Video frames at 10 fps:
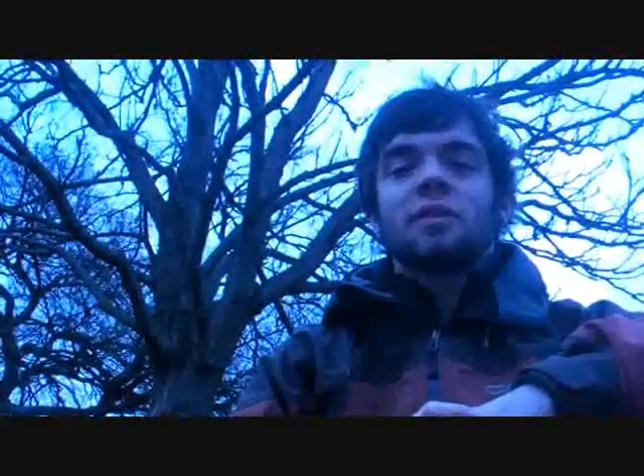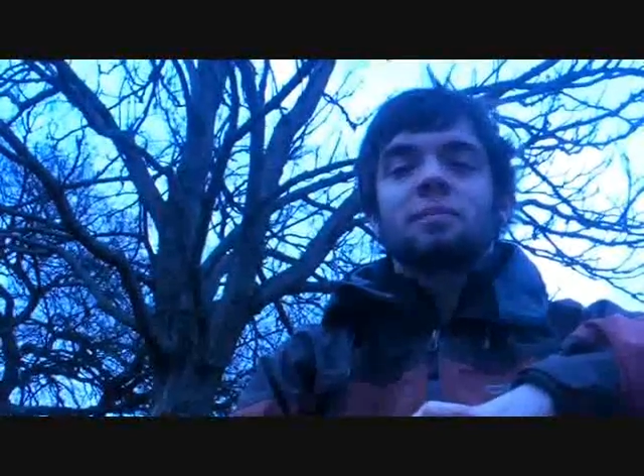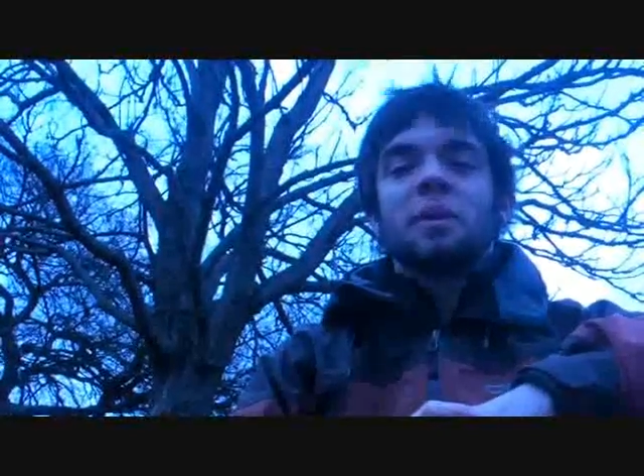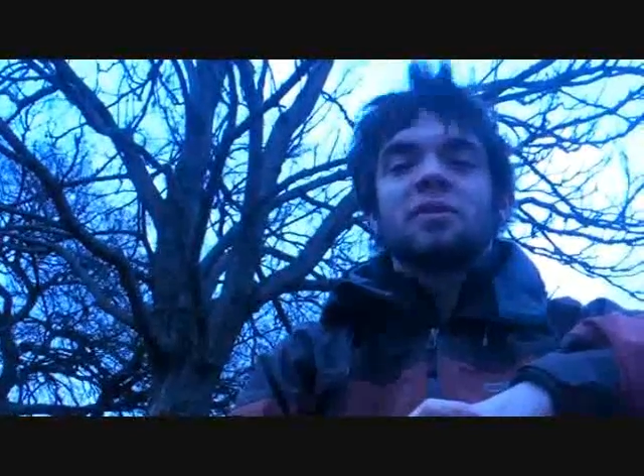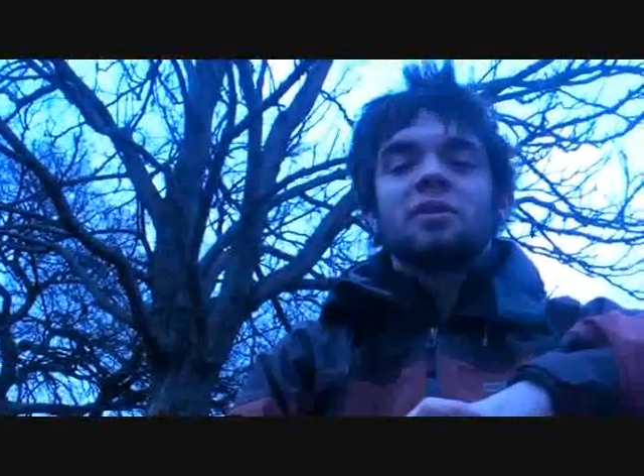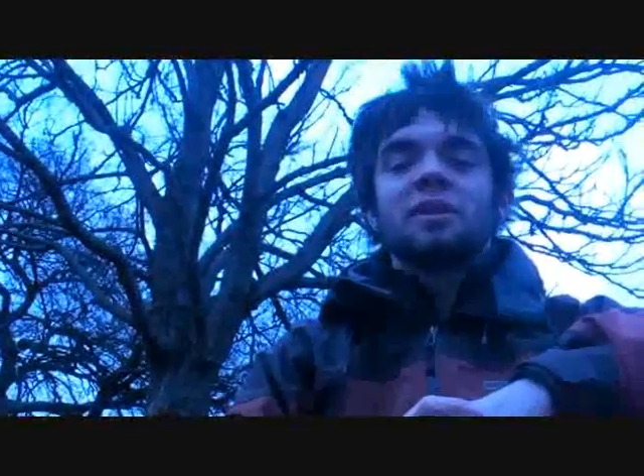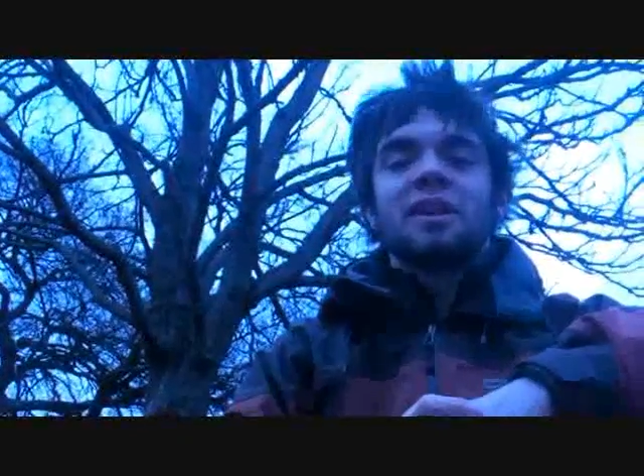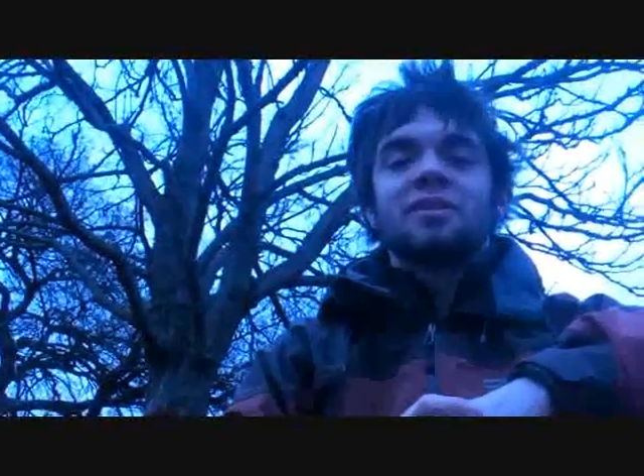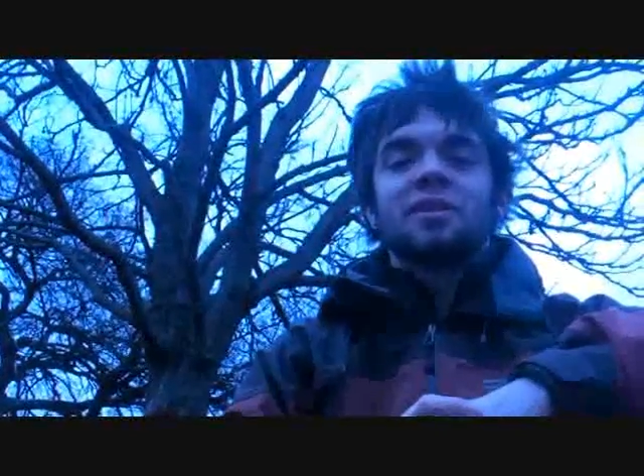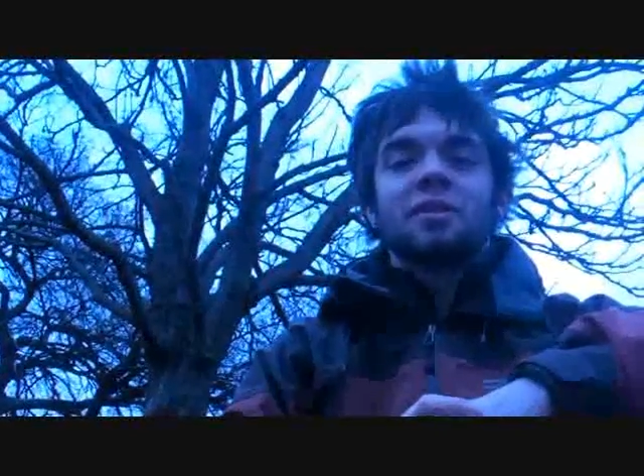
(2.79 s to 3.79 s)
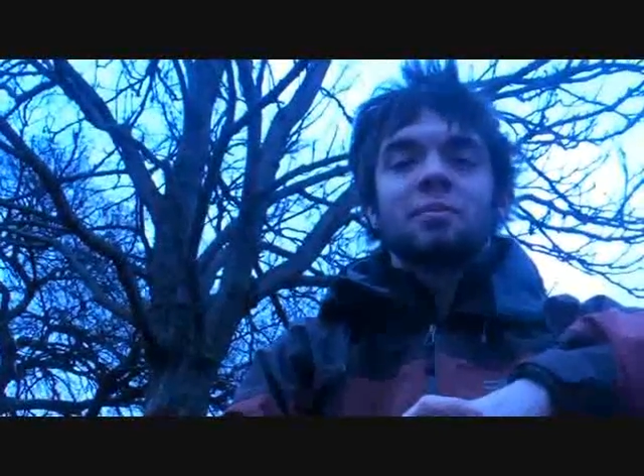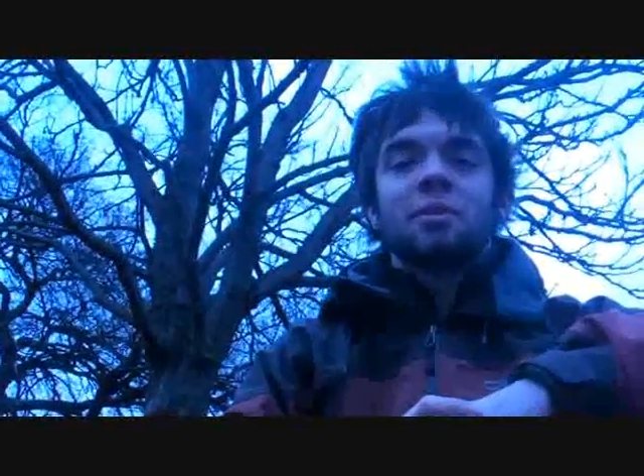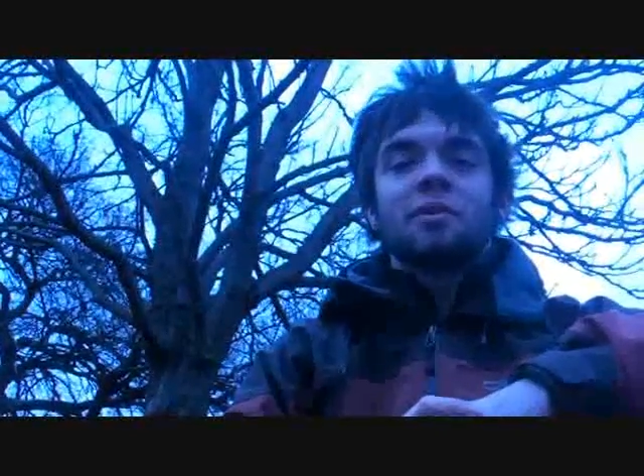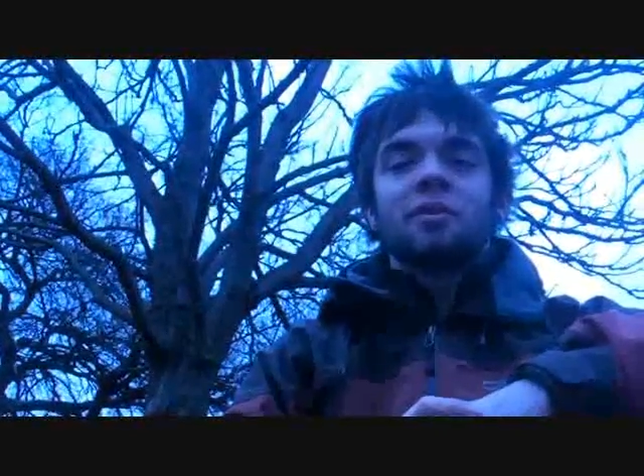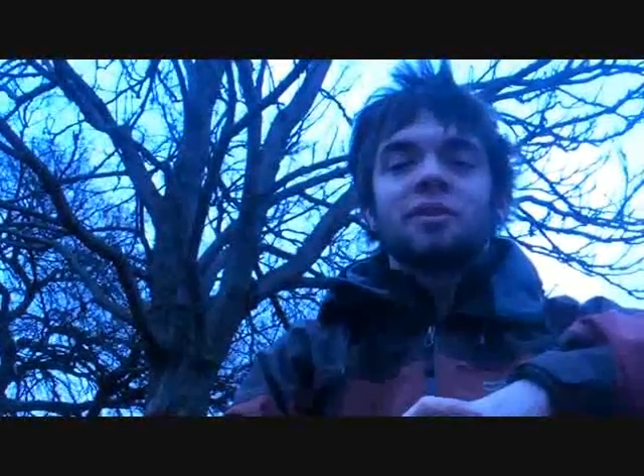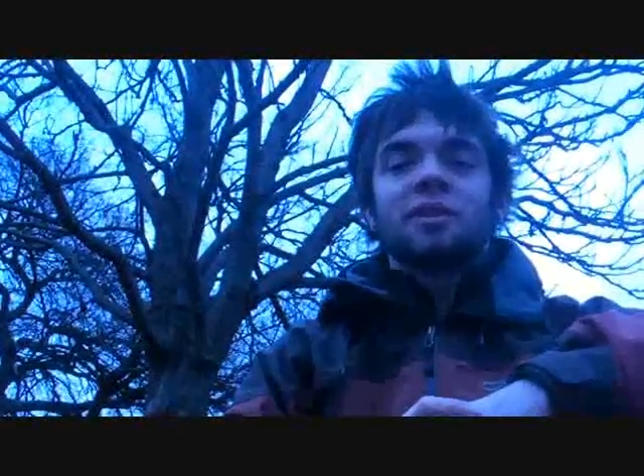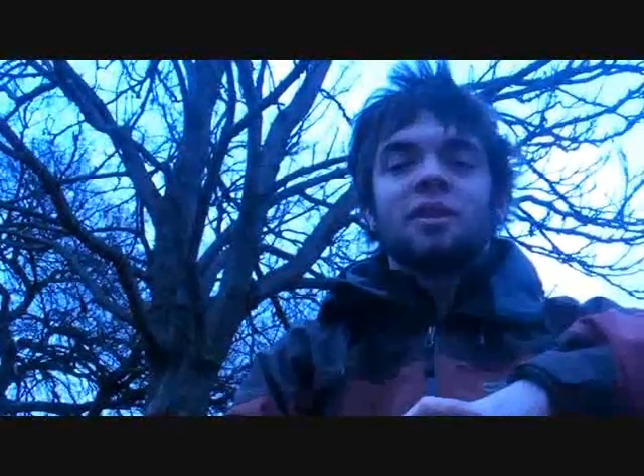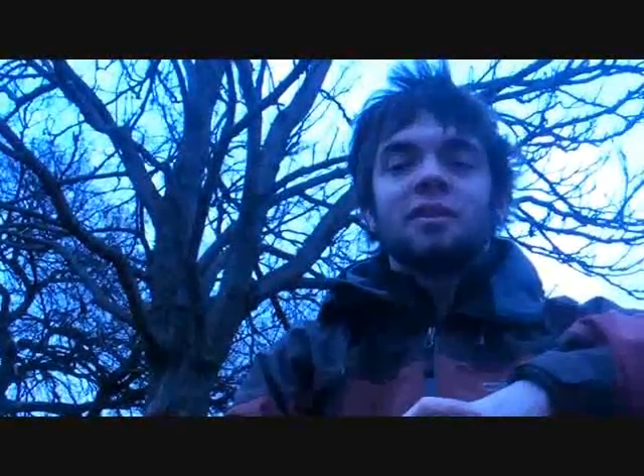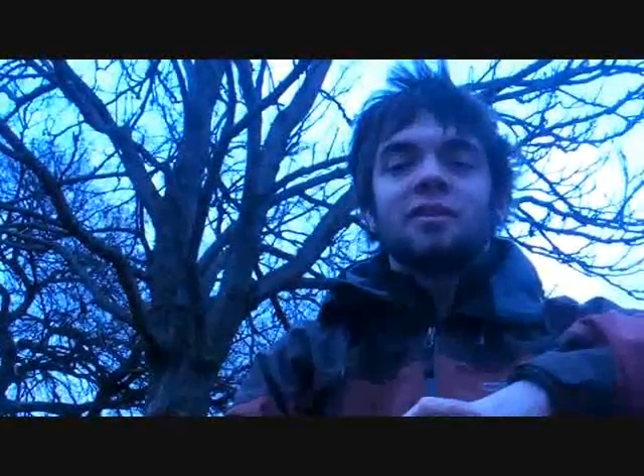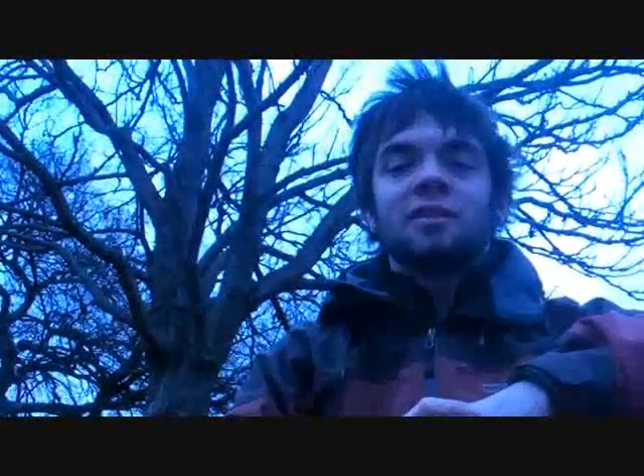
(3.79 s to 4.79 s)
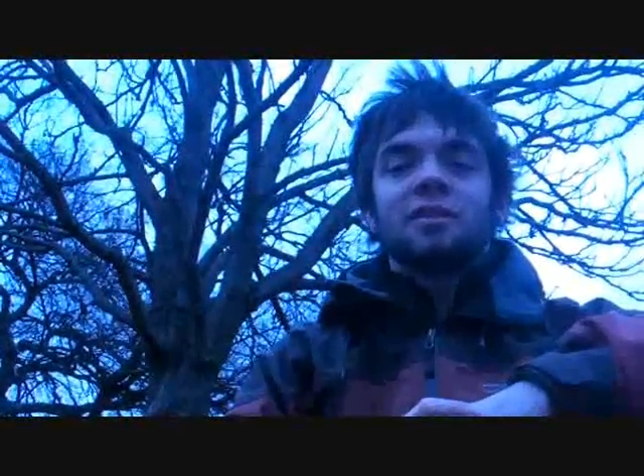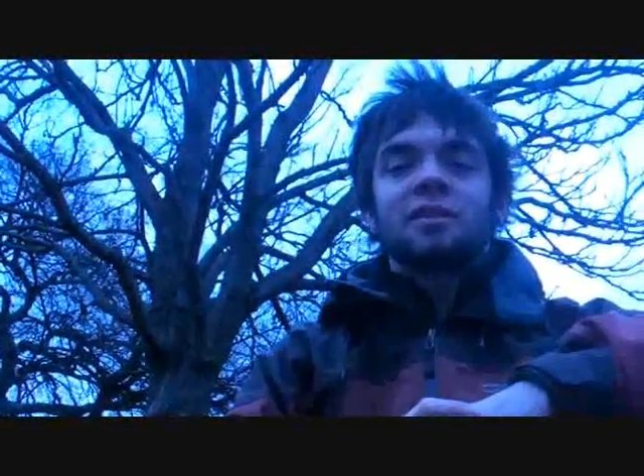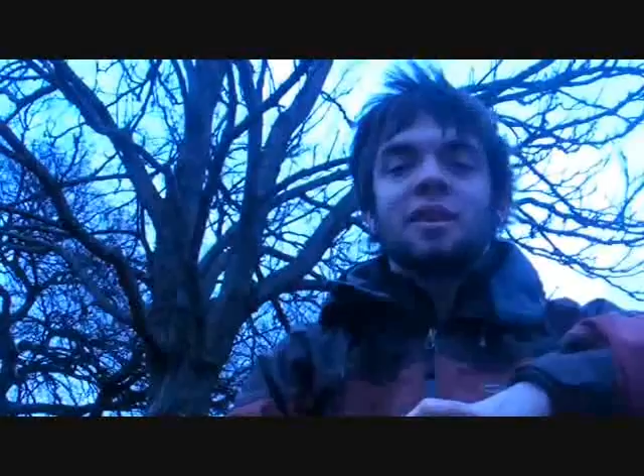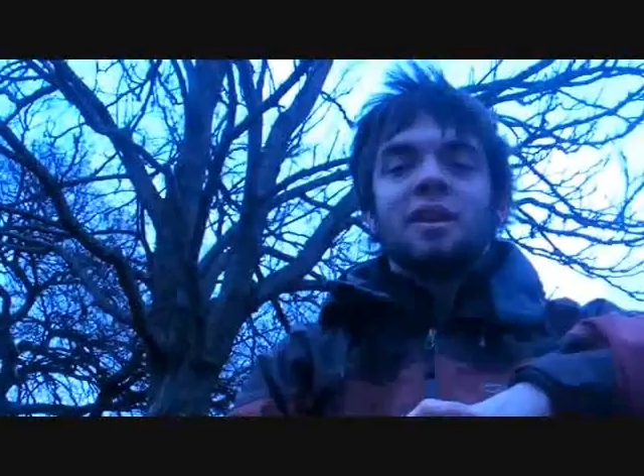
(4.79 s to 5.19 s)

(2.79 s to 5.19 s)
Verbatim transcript: this special day each year to pray for its colleges.